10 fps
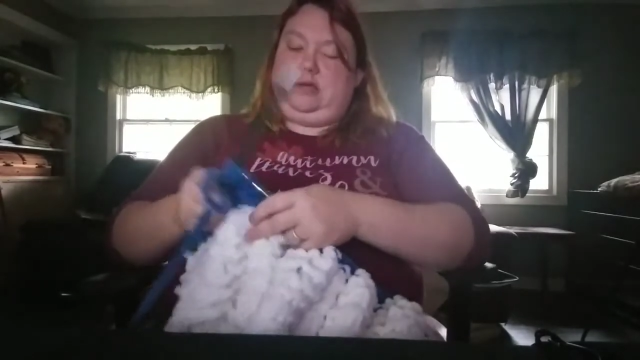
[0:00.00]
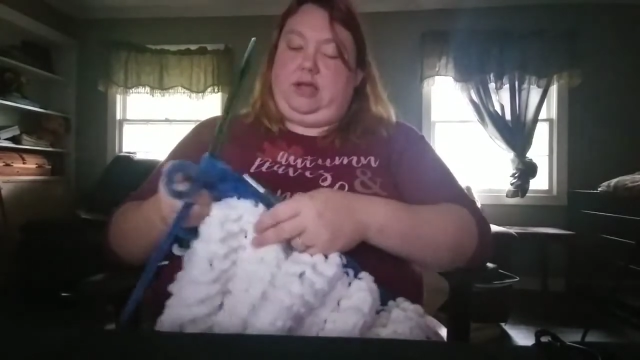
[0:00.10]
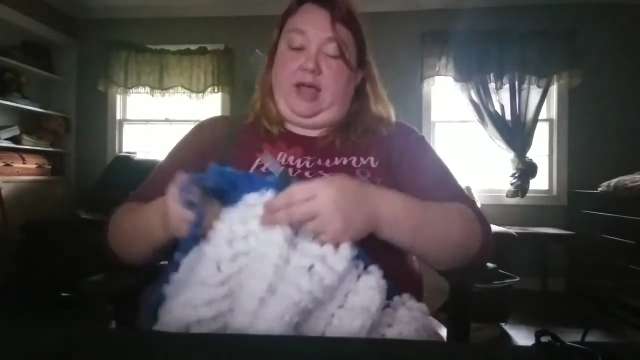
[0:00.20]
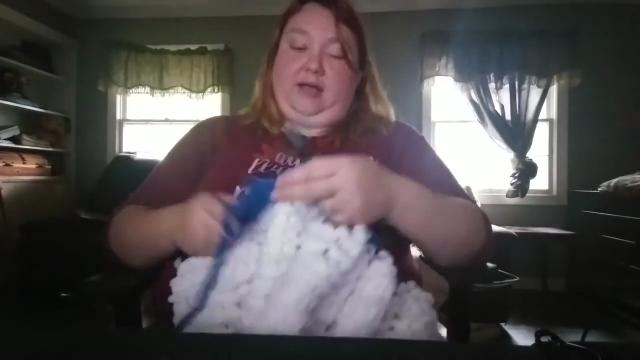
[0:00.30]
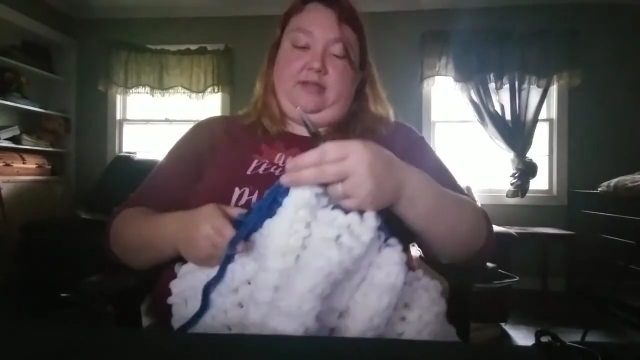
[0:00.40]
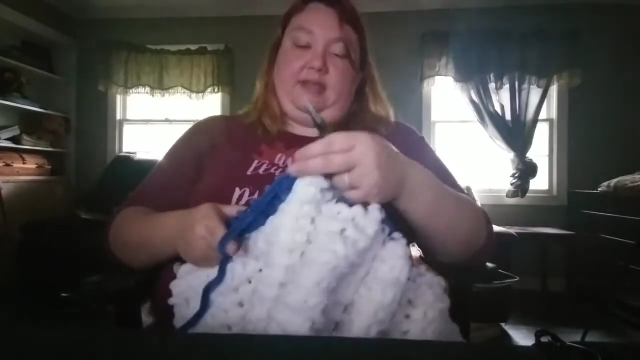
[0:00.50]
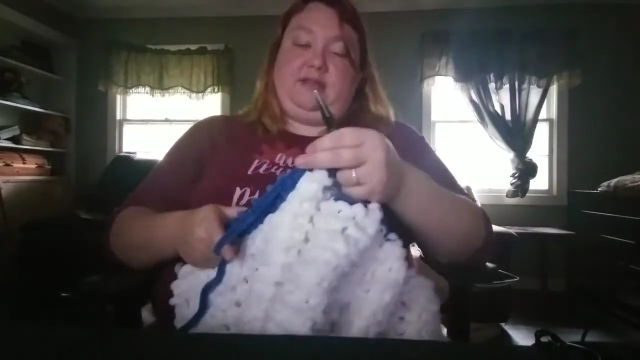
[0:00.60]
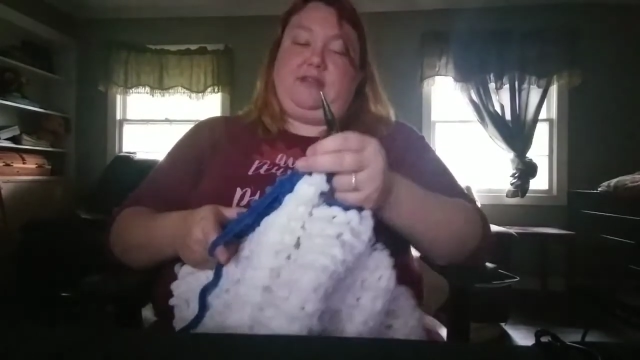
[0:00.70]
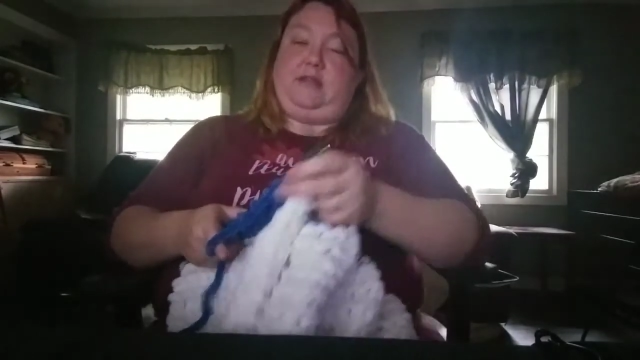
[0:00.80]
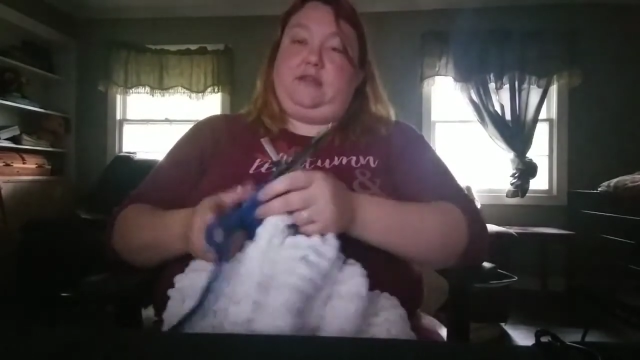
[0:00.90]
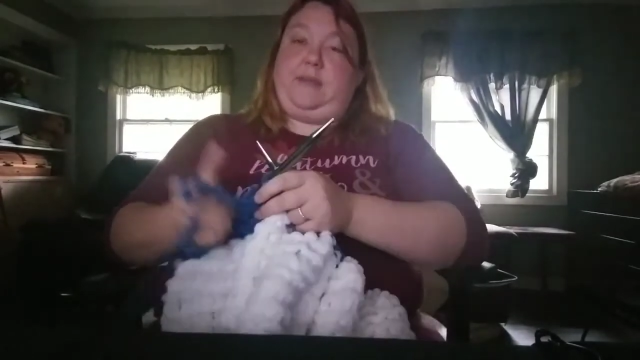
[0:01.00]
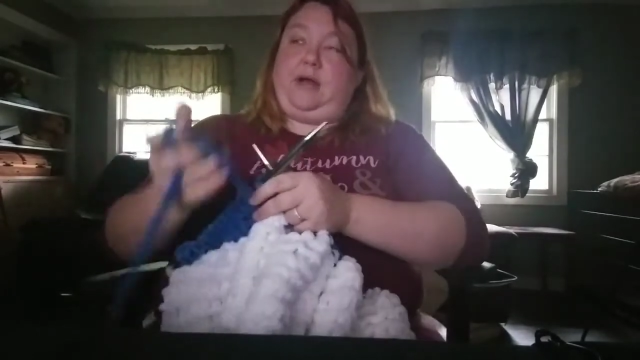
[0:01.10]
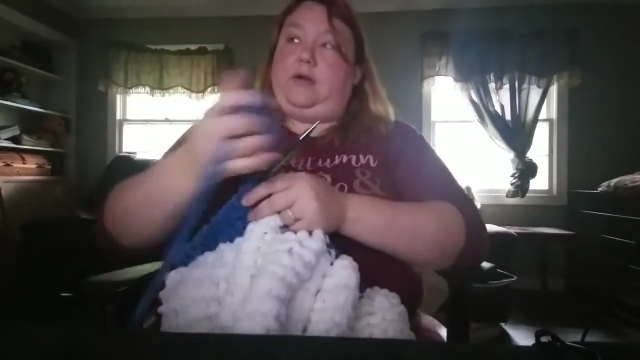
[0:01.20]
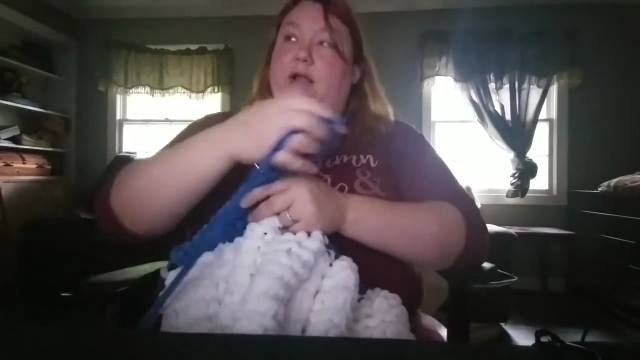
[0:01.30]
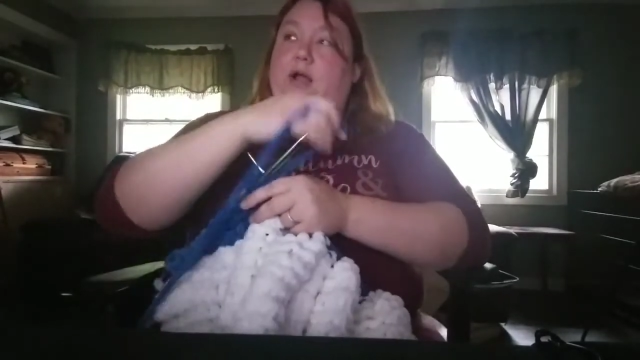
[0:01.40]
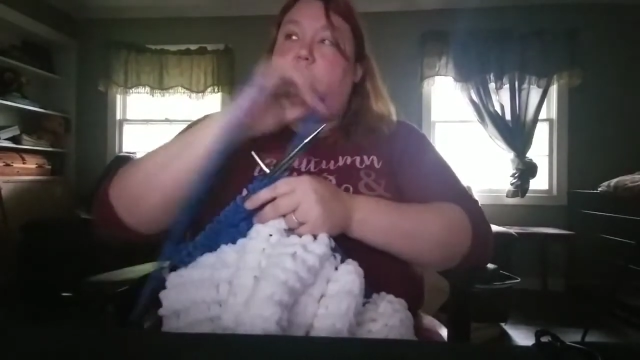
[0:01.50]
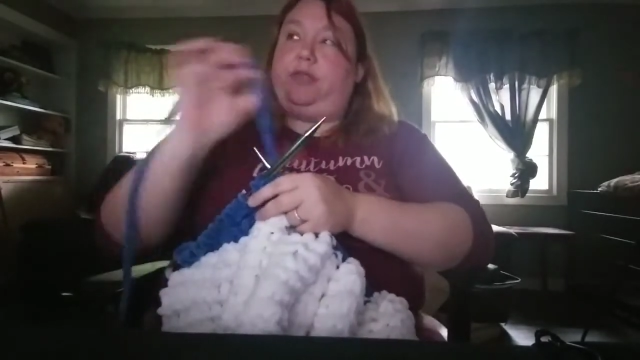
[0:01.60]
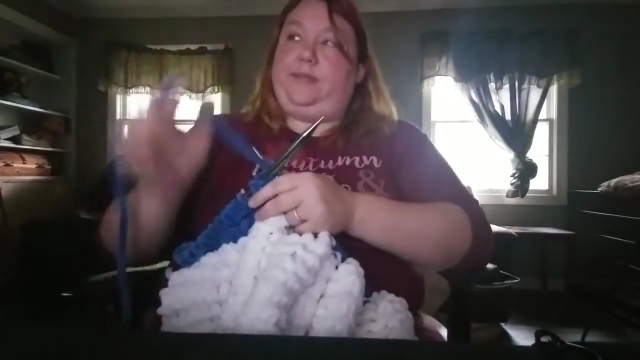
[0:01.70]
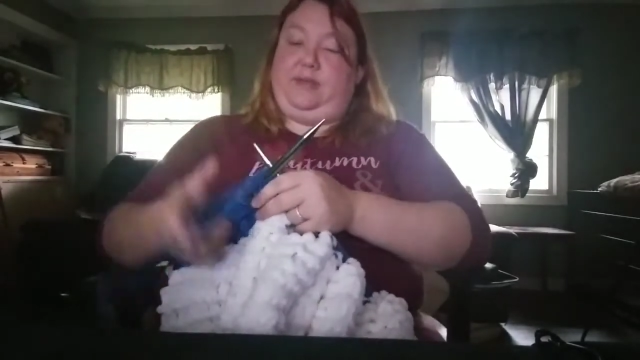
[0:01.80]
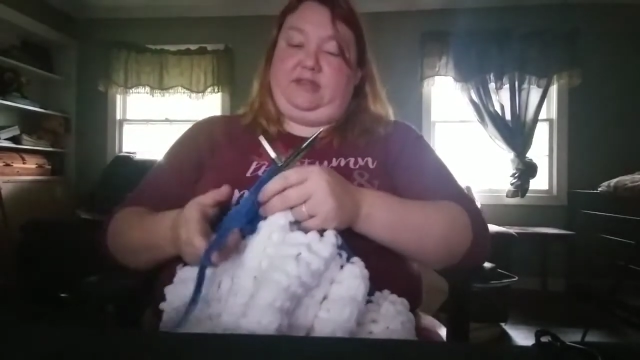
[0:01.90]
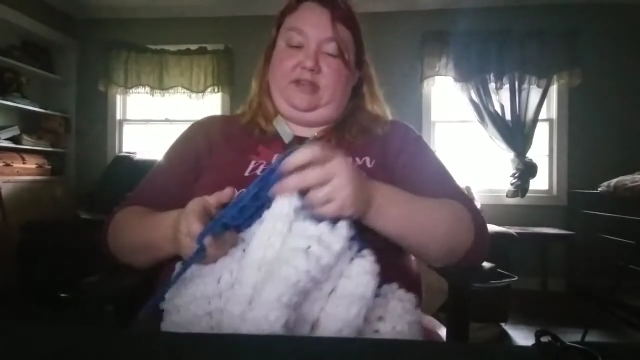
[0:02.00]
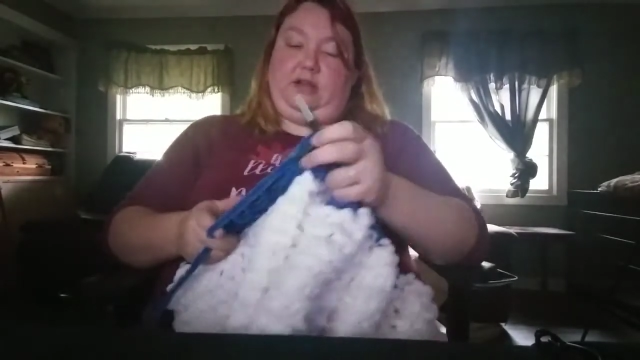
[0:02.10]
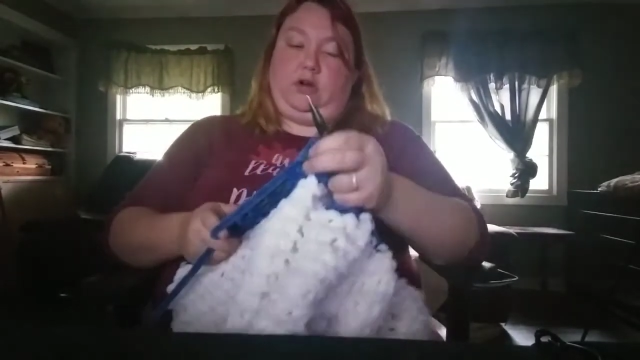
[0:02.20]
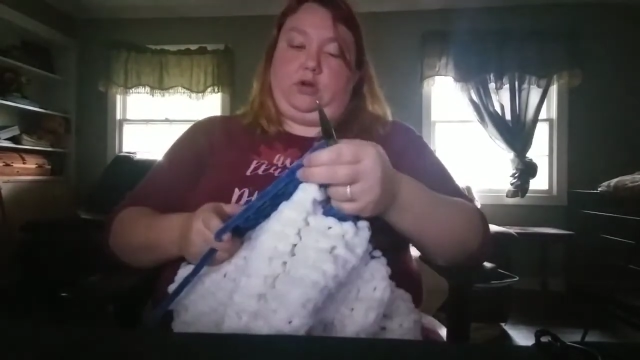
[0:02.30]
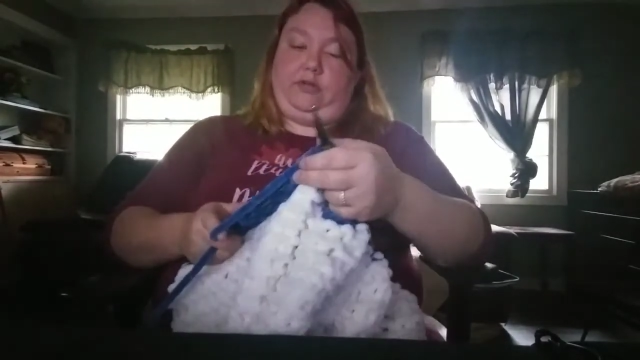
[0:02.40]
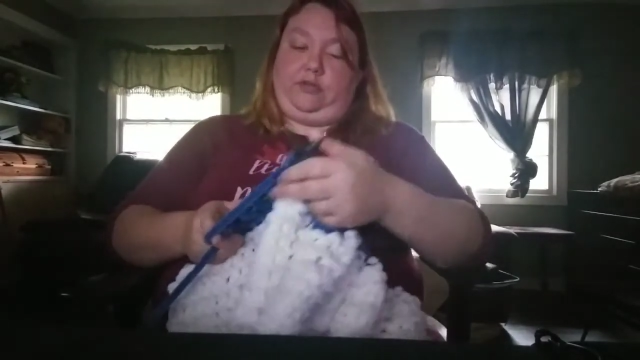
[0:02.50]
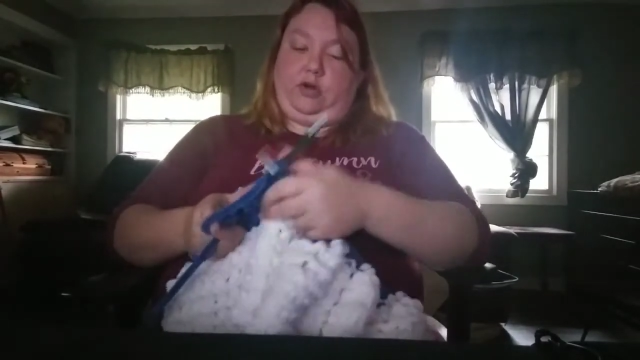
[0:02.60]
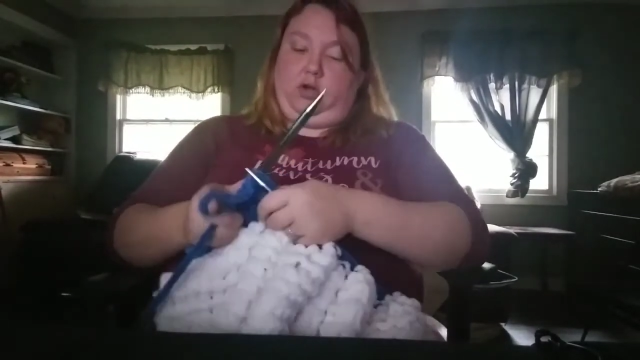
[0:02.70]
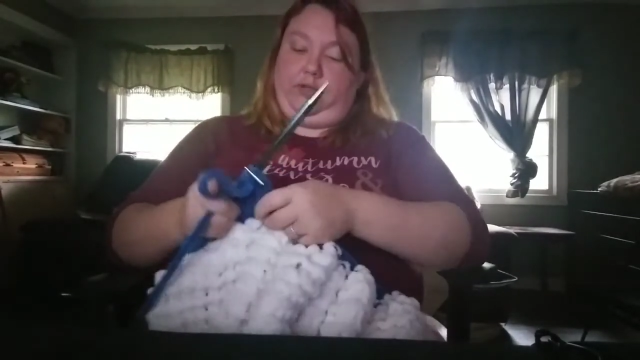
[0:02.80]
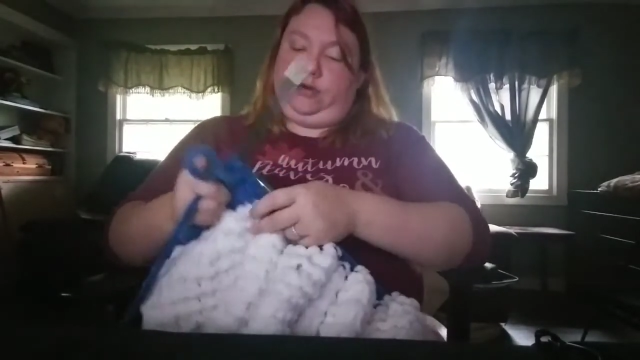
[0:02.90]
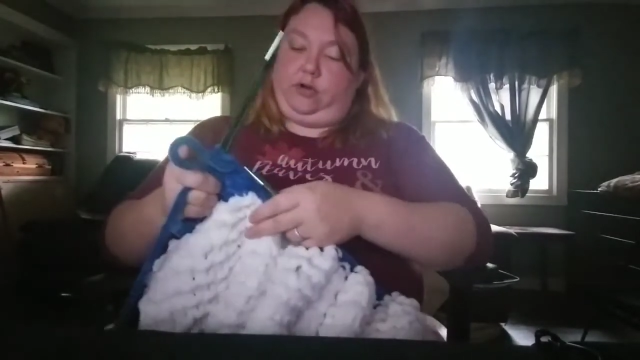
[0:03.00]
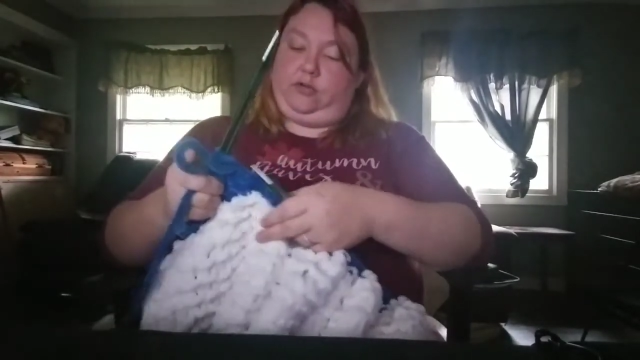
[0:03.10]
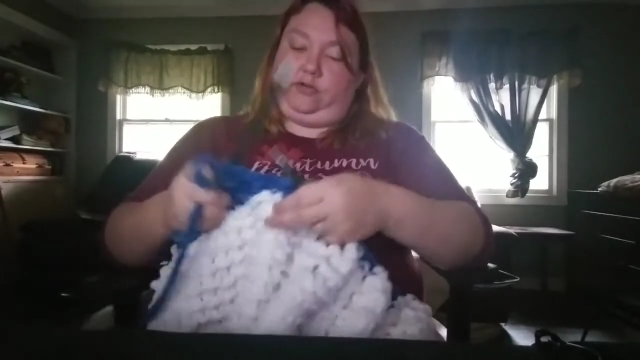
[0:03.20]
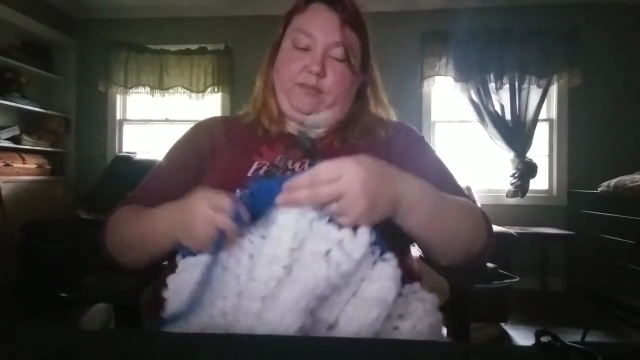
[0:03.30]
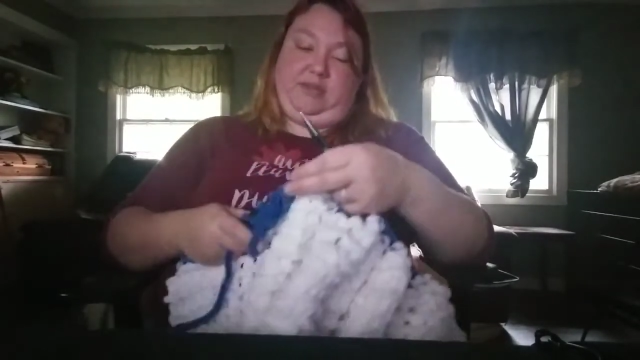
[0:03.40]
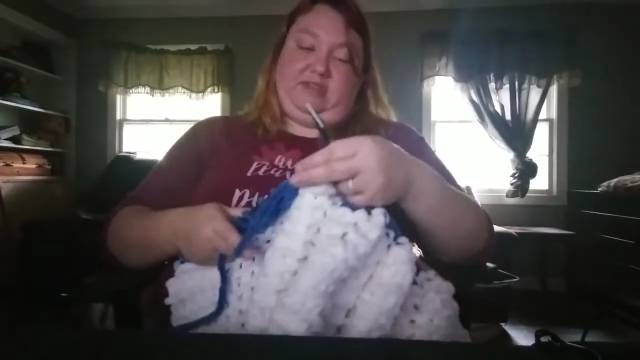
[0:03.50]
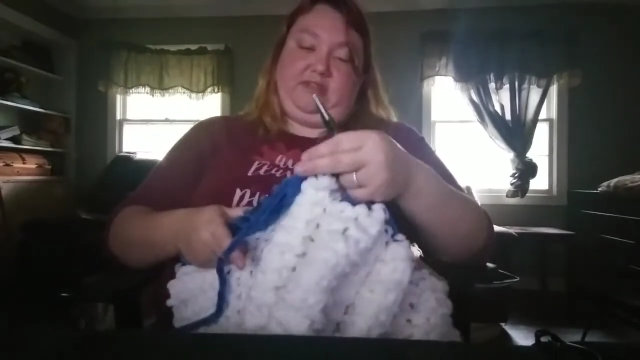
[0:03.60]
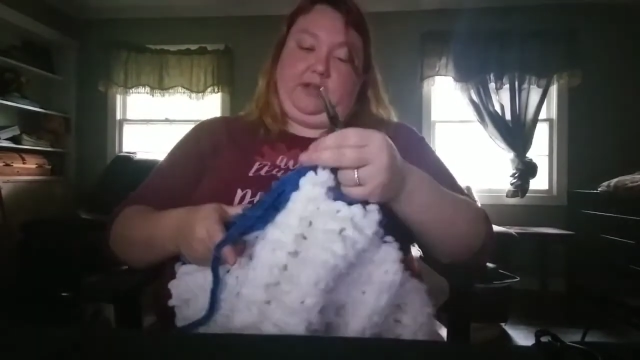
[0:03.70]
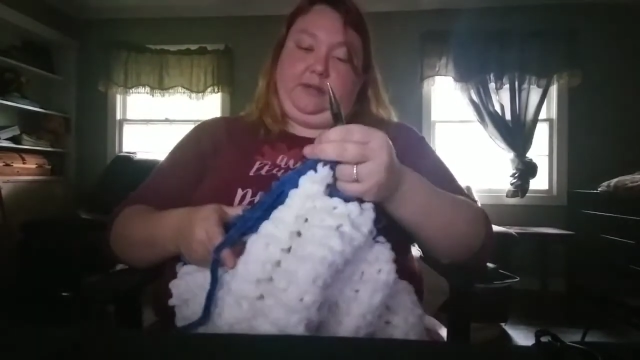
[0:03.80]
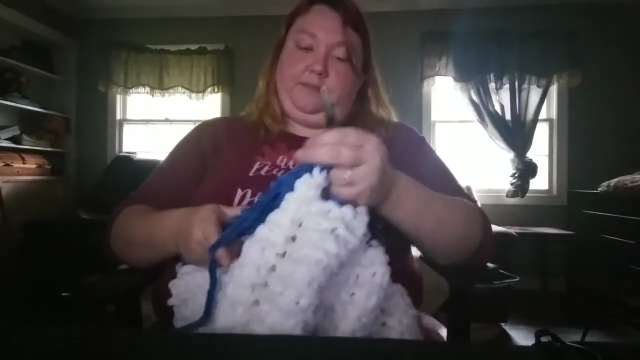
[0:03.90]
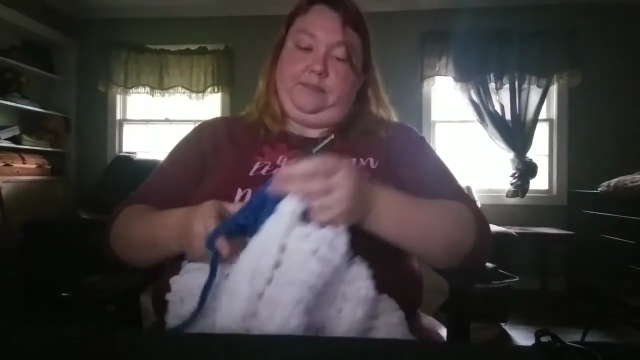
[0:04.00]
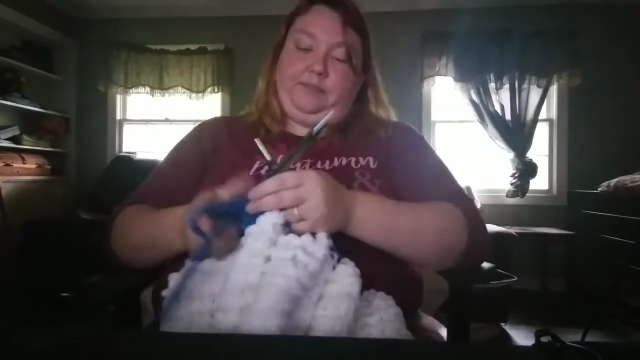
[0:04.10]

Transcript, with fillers: Yeah, that sounds about right. All the missing girls, or all the girls are missing.